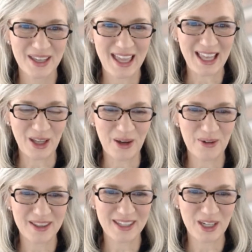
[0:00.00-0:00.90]
Hello,
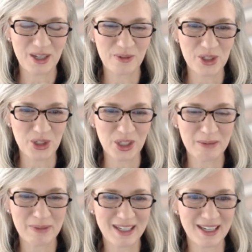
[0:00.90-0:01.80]
and thank you for joining
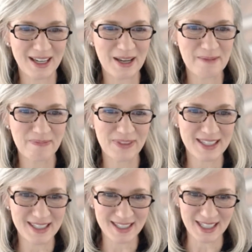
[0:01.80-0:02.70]
me. This
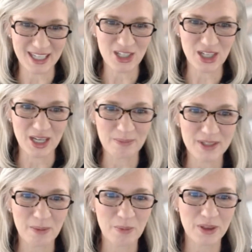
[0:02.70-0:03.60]
is Nikki James.
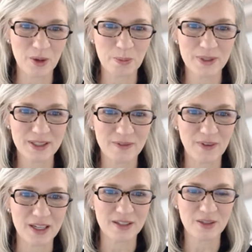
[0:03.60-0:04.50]
I'm with Opus
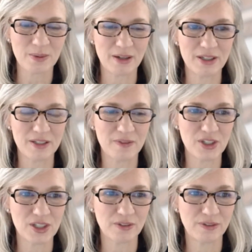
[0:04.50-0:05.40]
Advisors. We are a
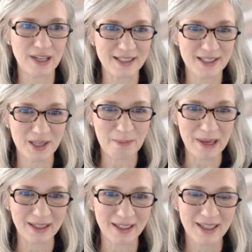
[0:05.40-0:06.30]
division of Flagstar
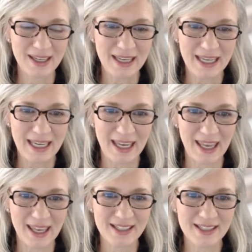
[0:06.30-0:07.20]
Bank.
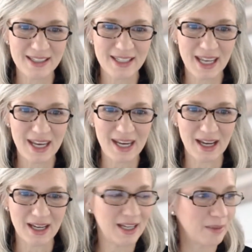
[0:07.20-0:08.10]
And today
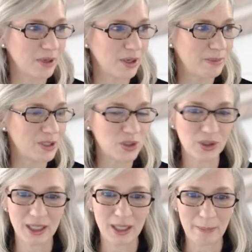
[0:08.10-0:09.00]
I am going to be
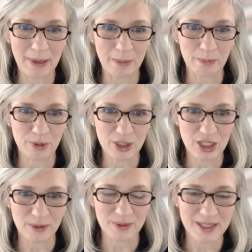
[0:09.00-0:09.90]
talking about bridge
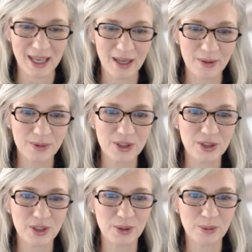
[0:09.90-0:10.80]
loans. How do
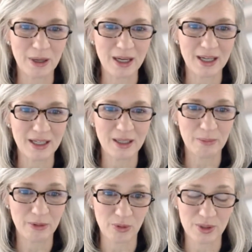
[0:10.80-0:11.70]
you buy
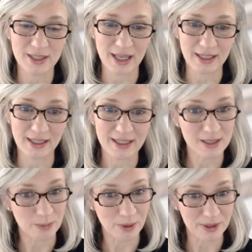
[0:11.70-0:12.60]
before selling? Is it
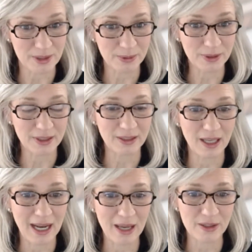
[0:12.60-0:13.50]
possible? And
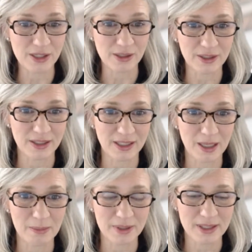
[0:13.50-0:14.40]
how do you look at the
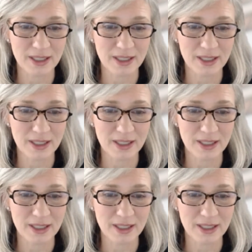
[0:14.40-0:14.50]
numbers?